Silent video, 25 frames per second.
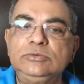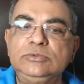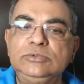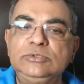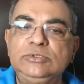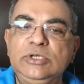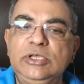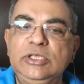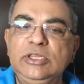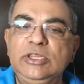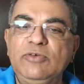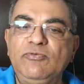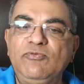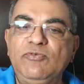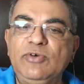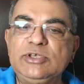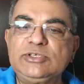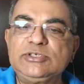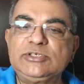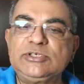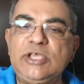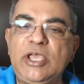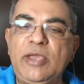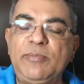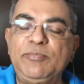in the
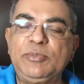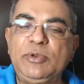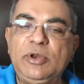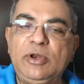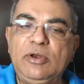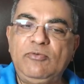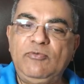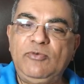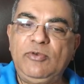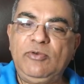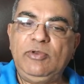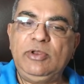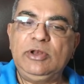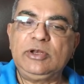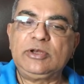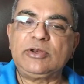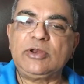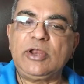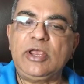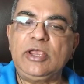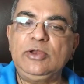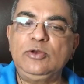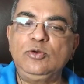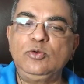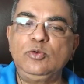first chapter we will
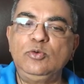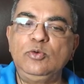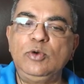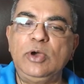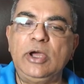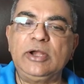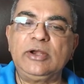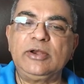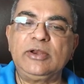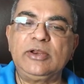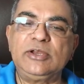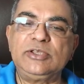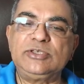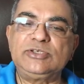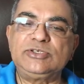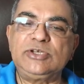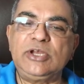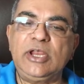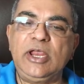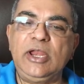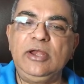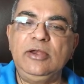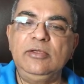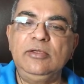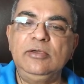try to
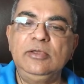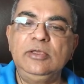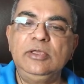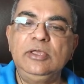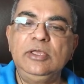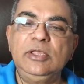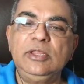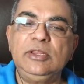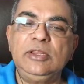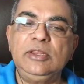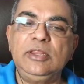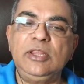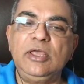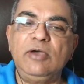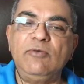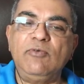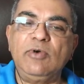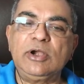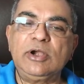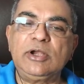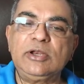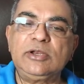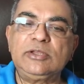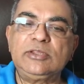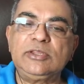understand the
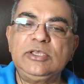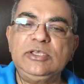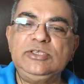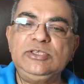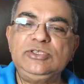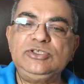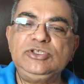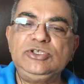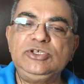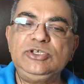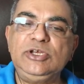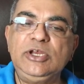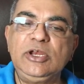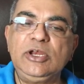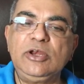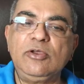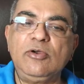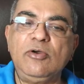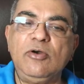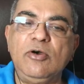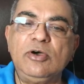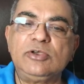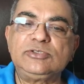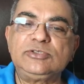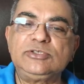what are the incident
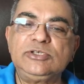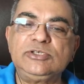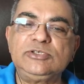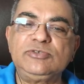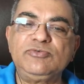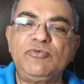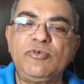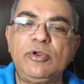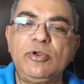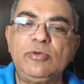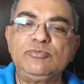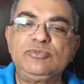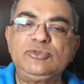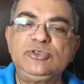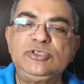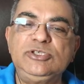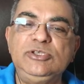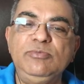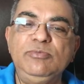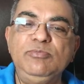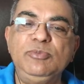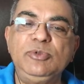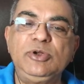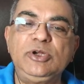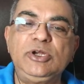causes from
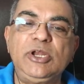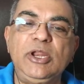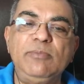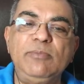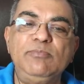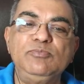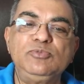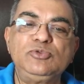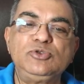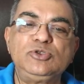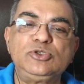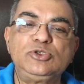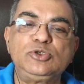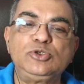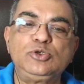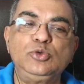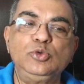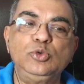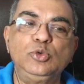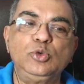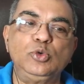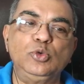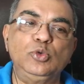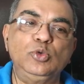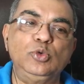symptoms
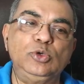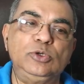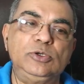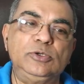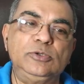to root.